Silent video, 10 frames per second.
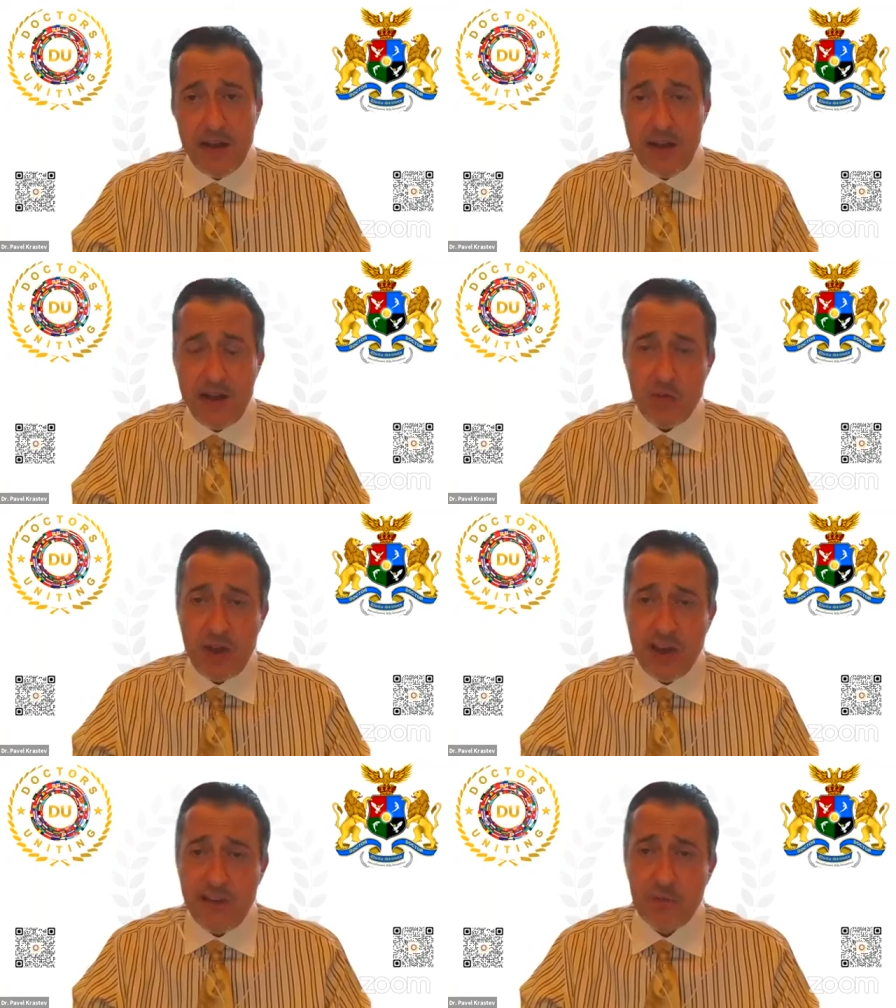and
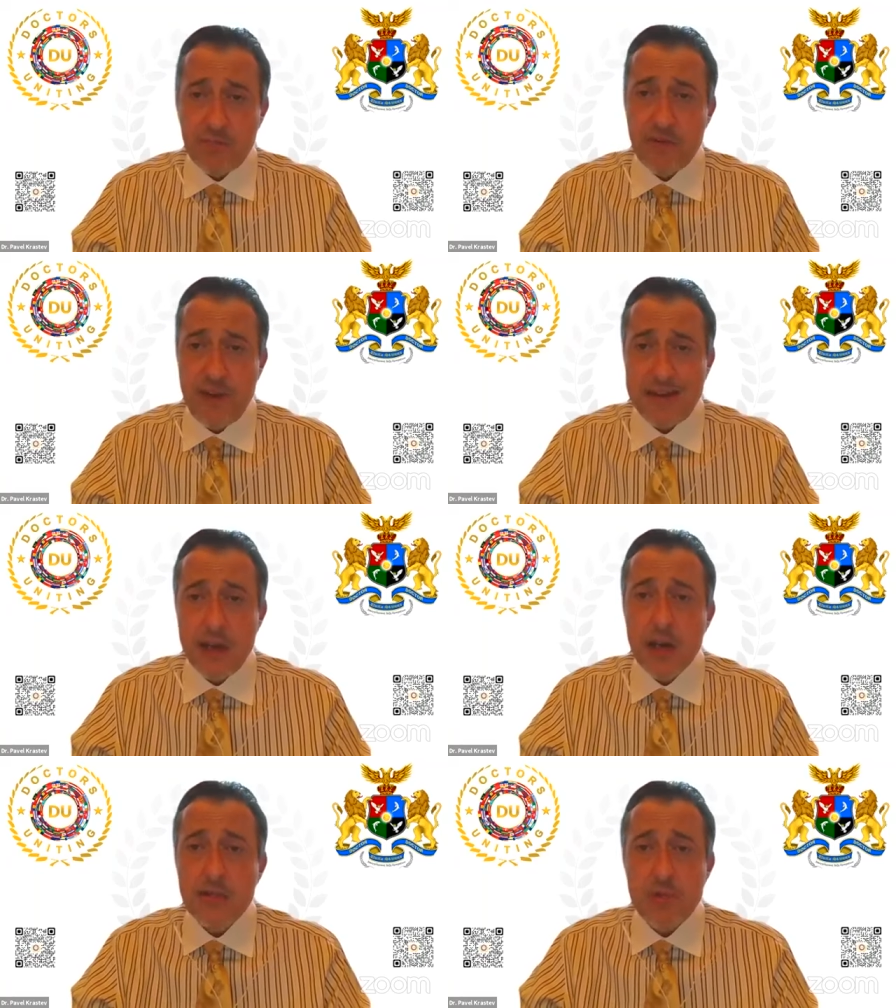we have to provide
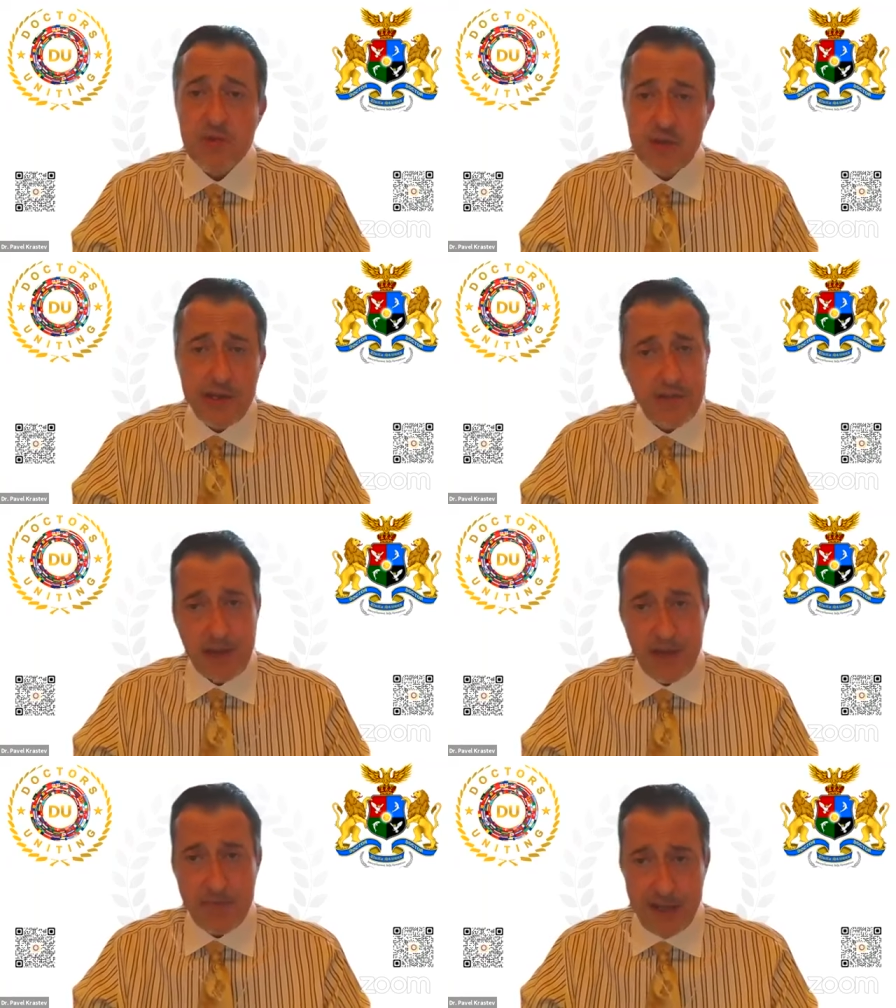the utmost health
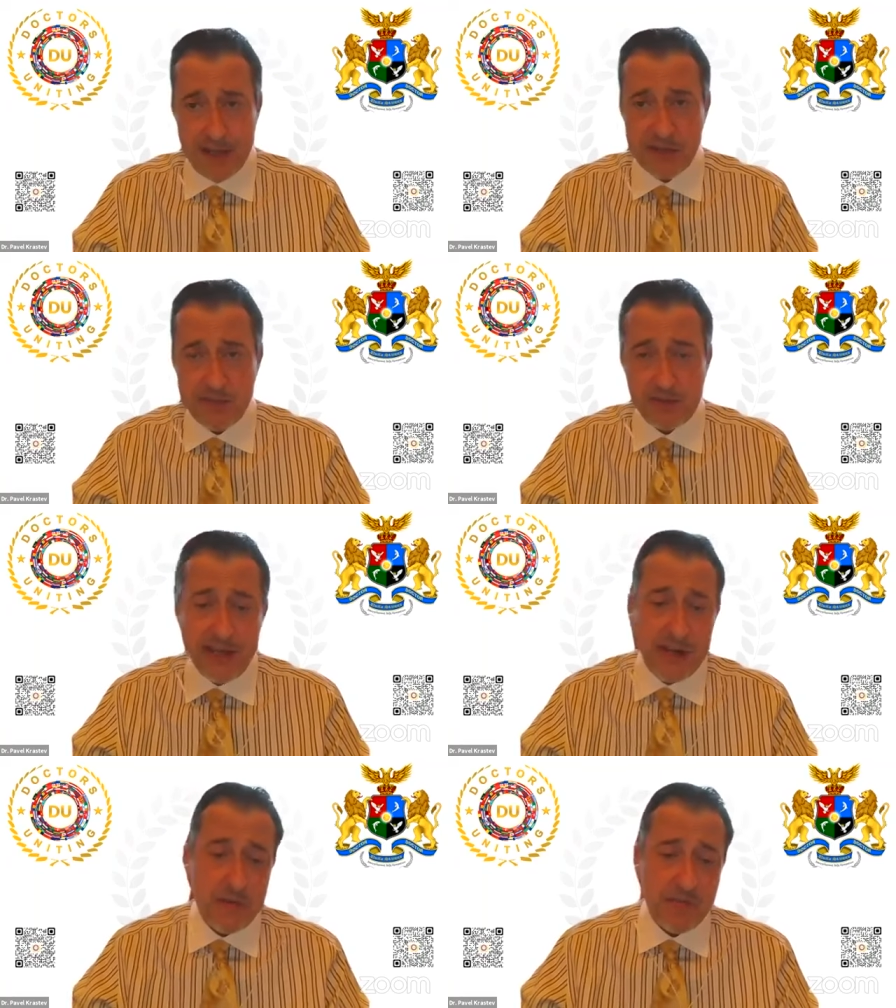care possible.
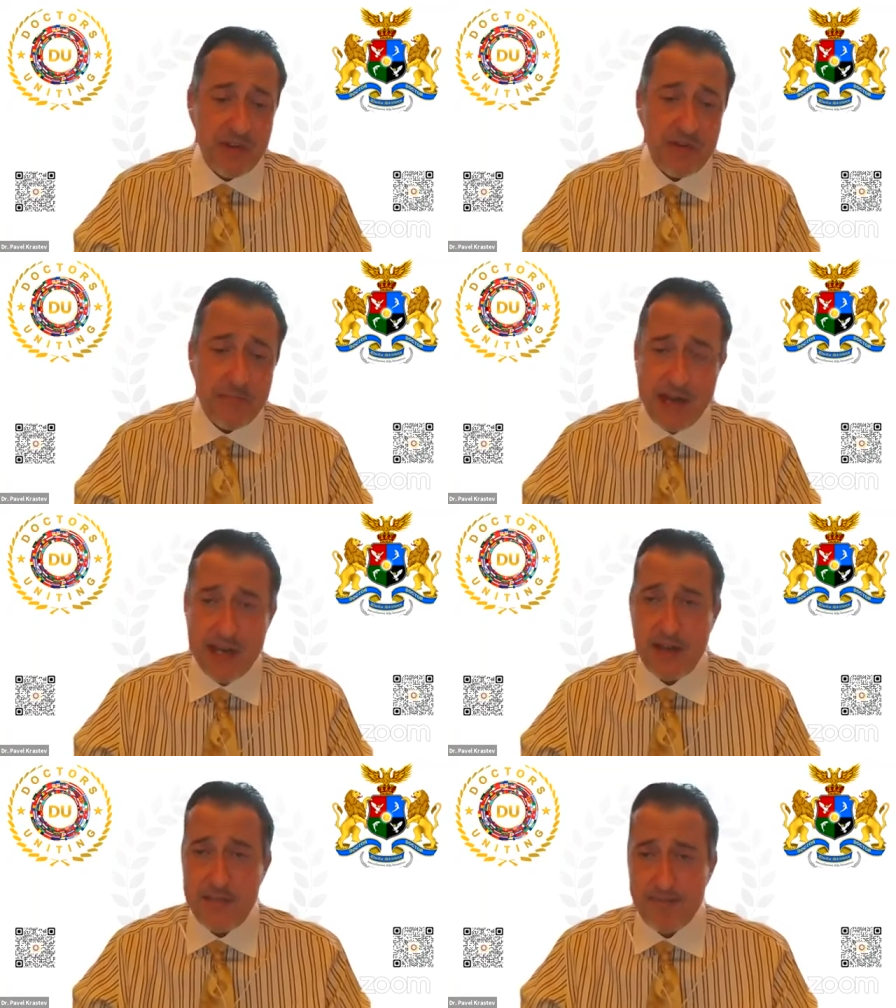Now, in
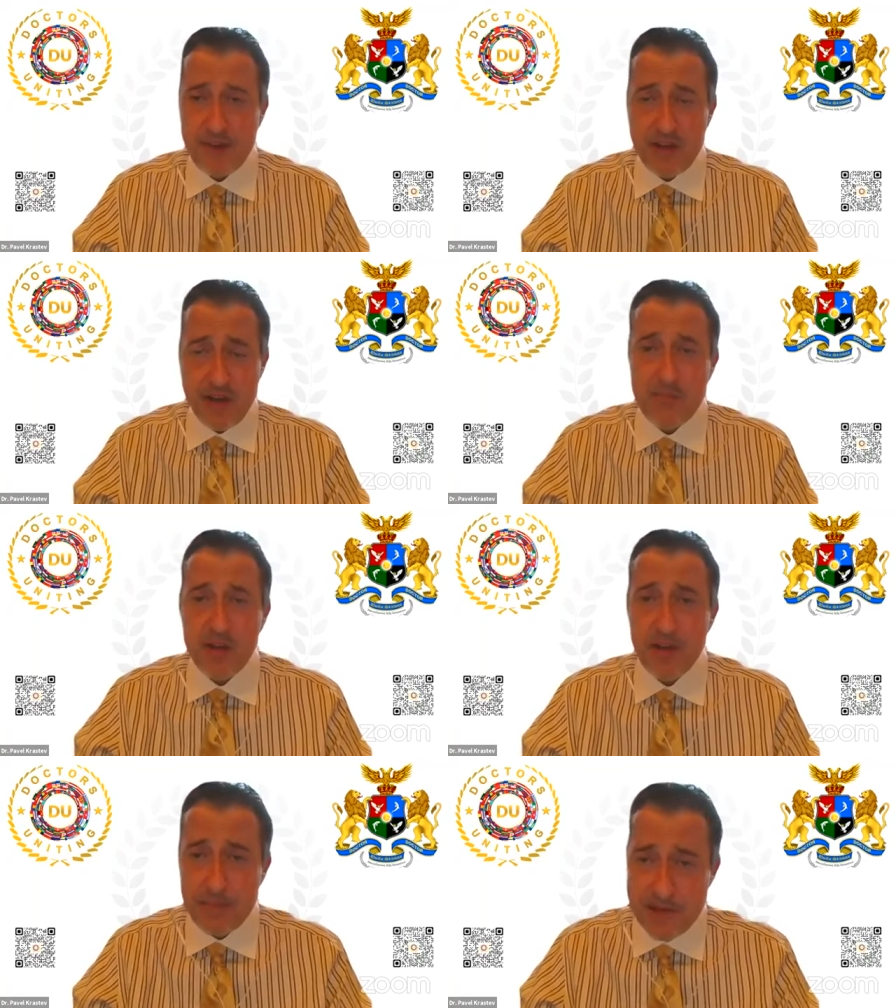my
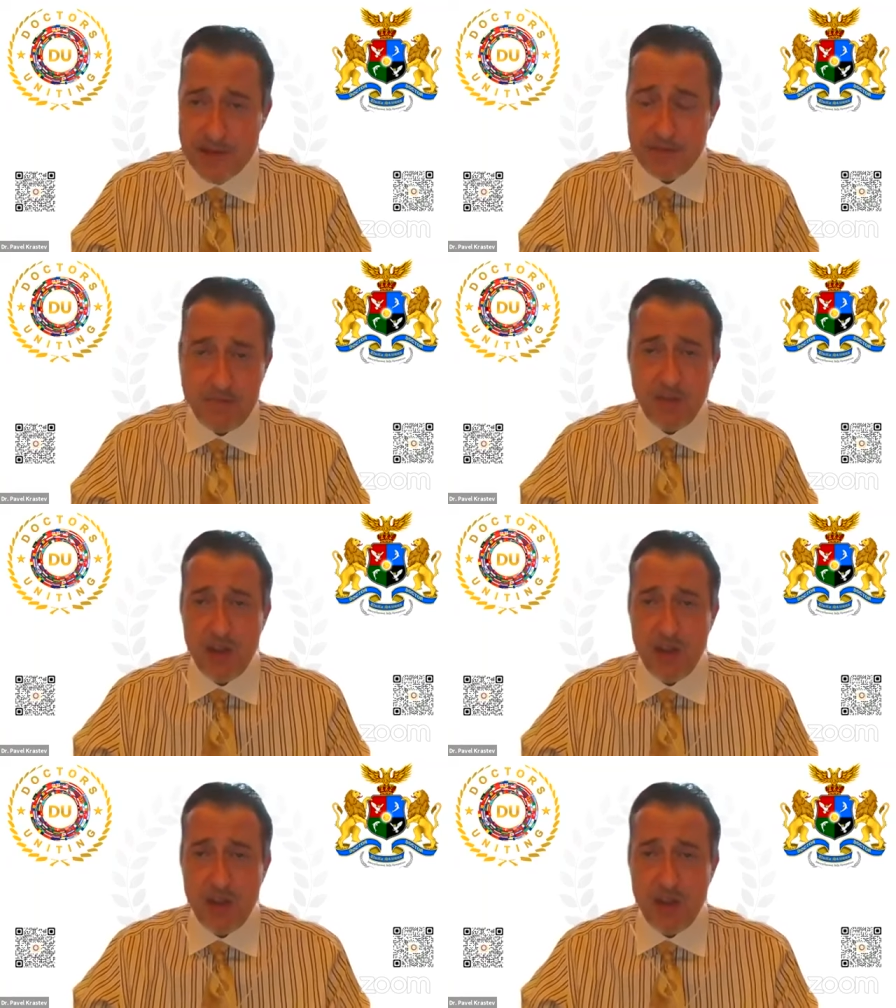humble opinion,